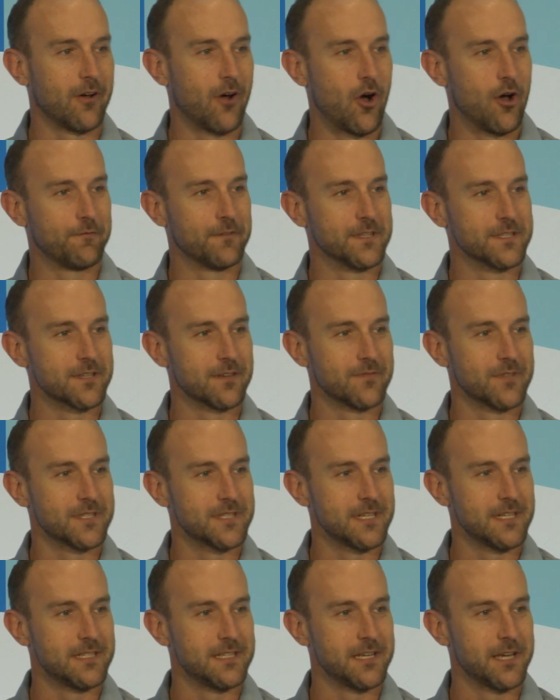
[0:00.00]
office of the
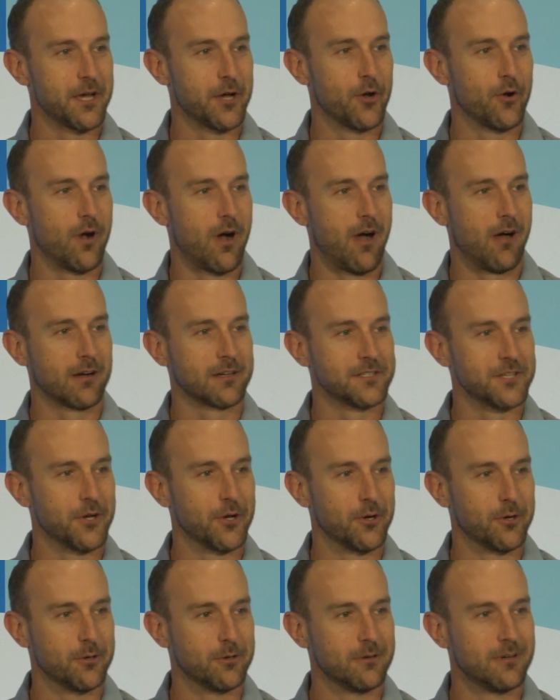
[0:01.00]
CTO,
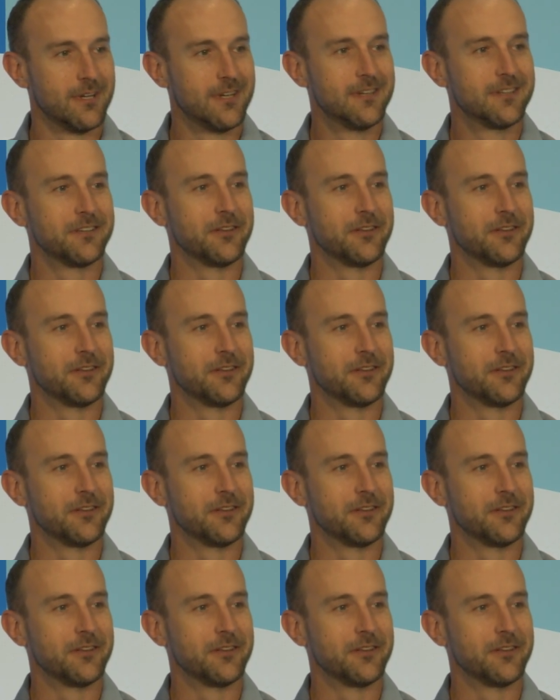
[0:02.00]
Octo.